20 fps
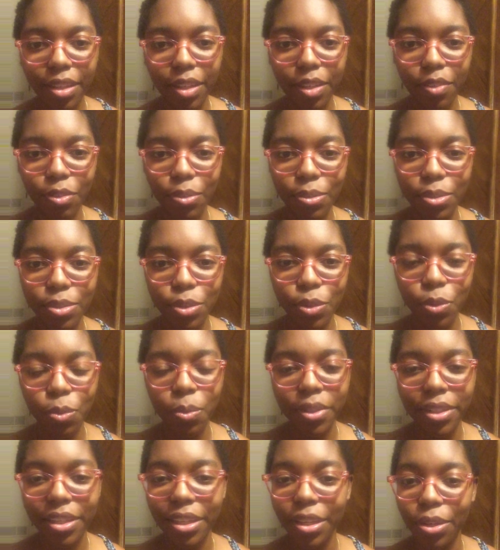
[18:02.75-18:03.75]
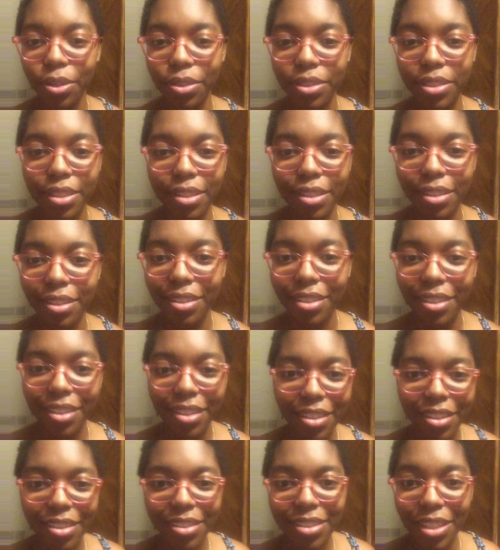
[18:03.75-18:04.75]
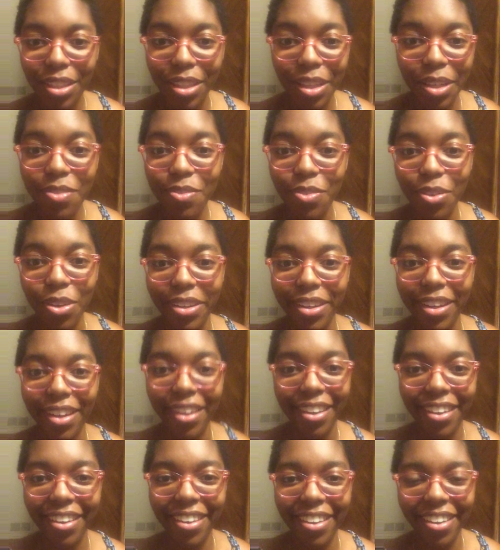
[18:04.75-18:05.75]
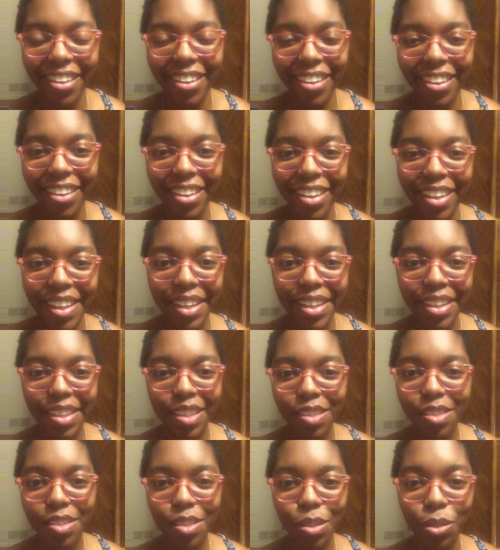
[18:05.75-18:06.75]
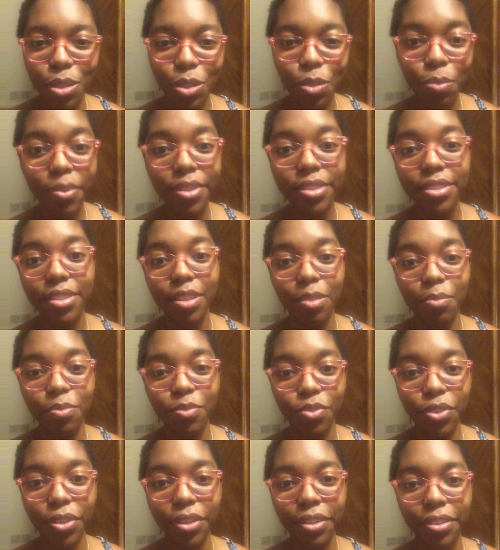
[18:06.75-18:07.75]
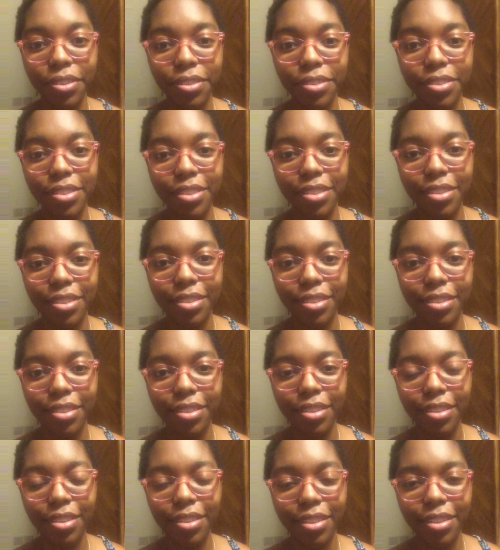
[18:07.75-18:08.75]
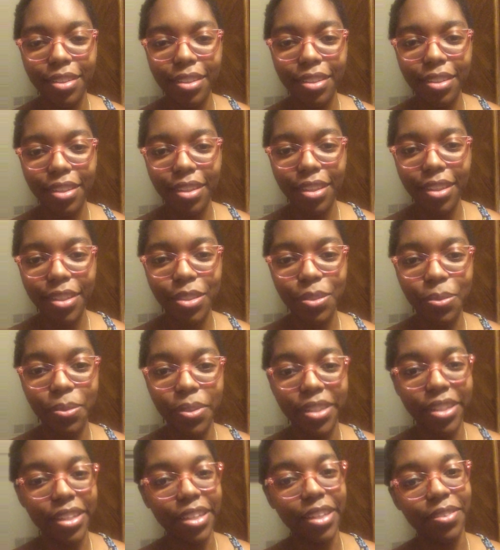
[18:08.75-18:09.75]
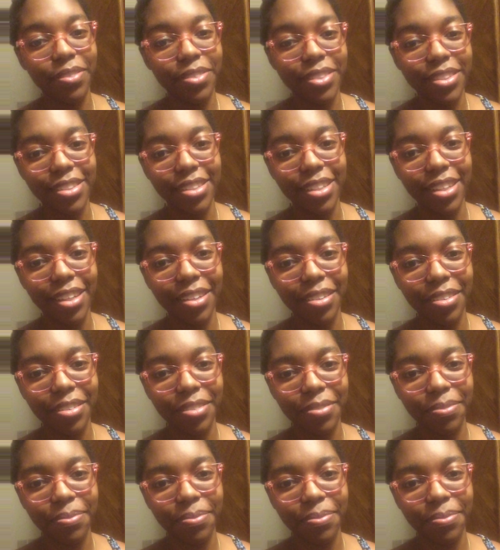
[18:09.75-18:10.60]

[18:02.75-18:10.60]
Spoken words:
if there's no one here to live on it? So humans come first. That's what I have to say.